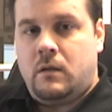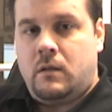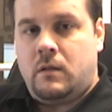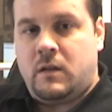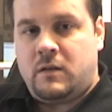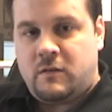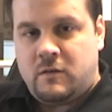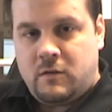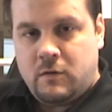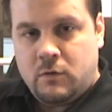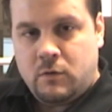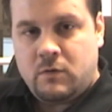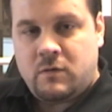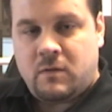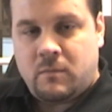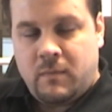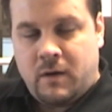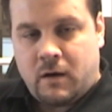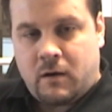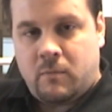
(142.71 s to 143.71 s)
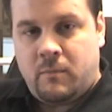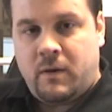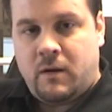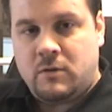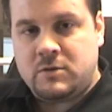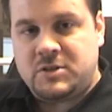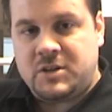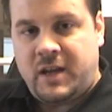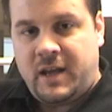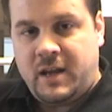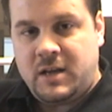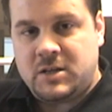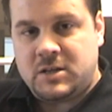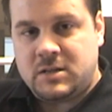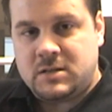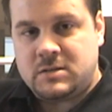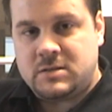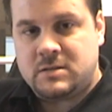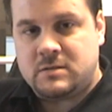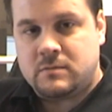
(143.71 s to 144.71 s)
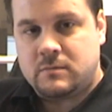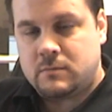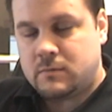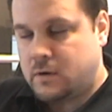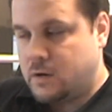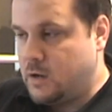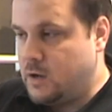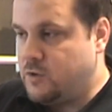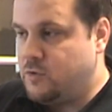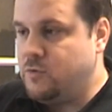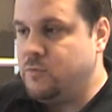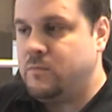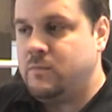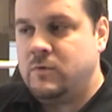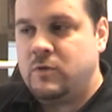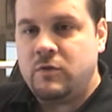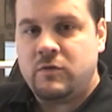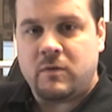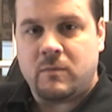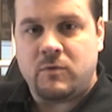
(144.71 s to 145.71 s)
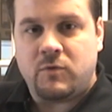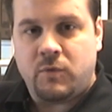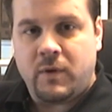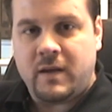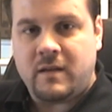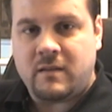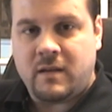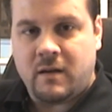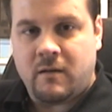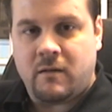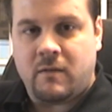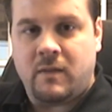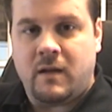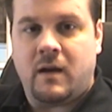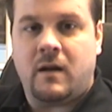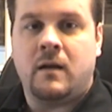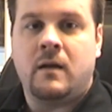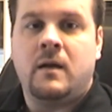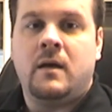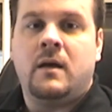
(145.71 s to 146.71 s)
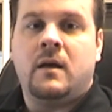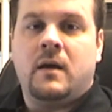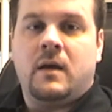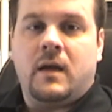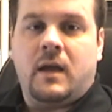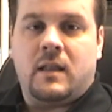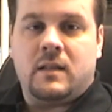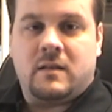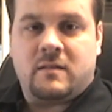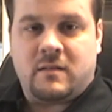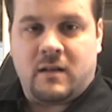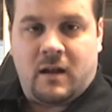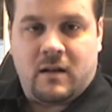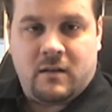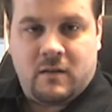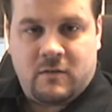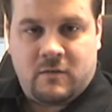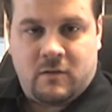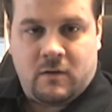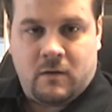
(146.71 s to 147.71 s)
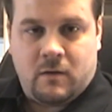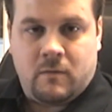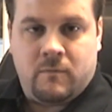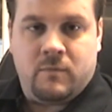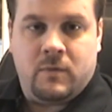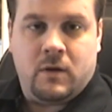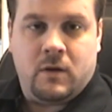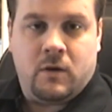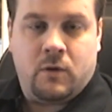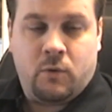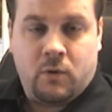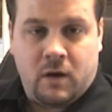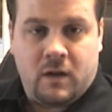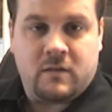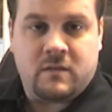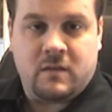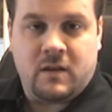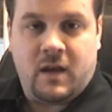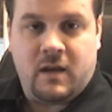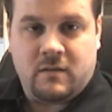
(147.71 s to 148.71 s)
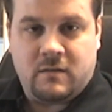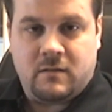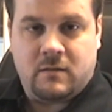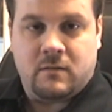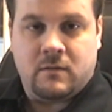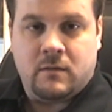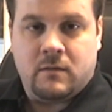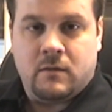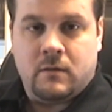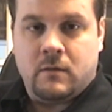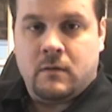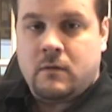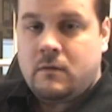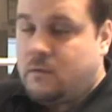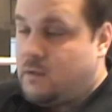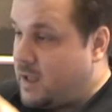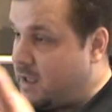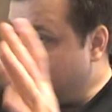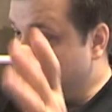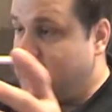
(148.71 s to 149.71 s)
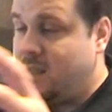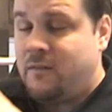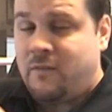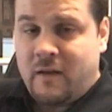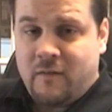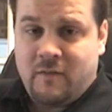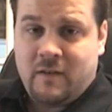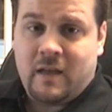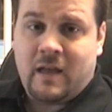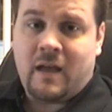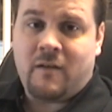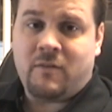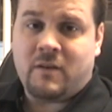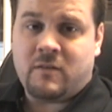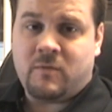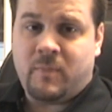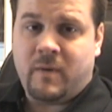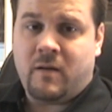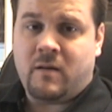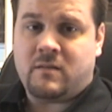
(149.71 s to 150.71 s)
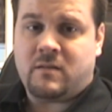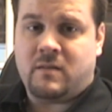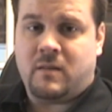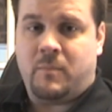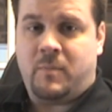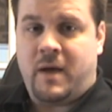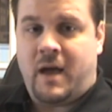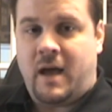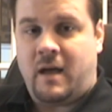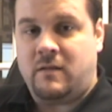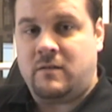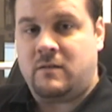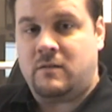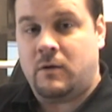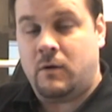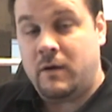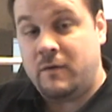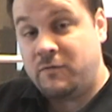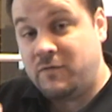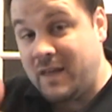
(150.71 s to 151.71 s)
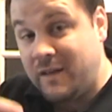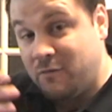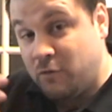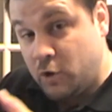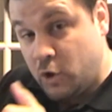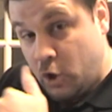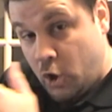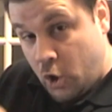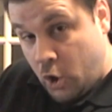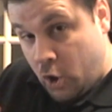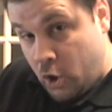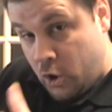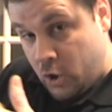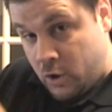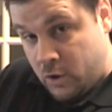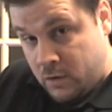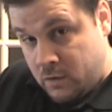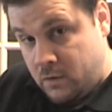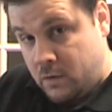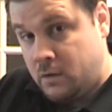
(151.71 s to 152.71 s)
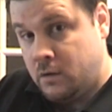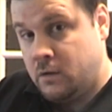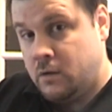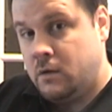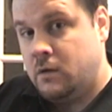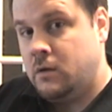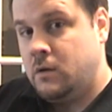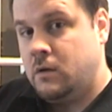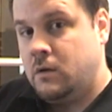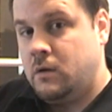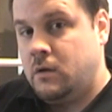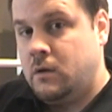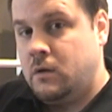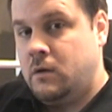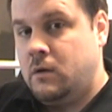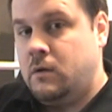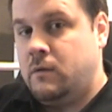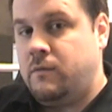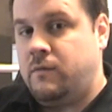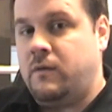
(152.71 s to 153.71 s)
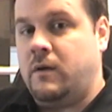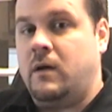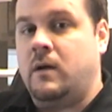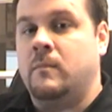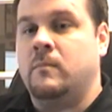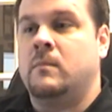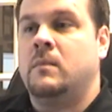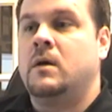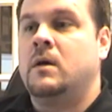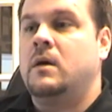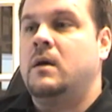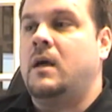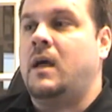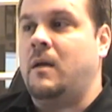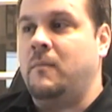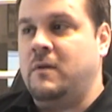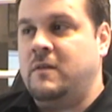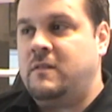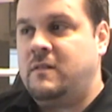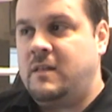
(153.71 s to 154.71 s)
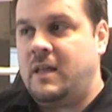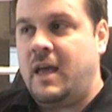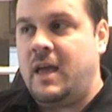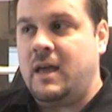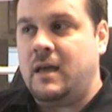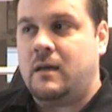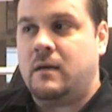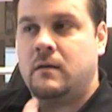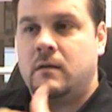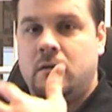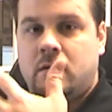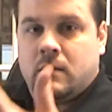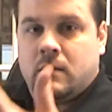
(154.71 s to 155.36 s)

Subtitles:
let's do some incremental changes. We're going to do some tweaks here and there, and let's not disturb the hornet's nest, as they have experienced in the past. So if they've learned from a mistake,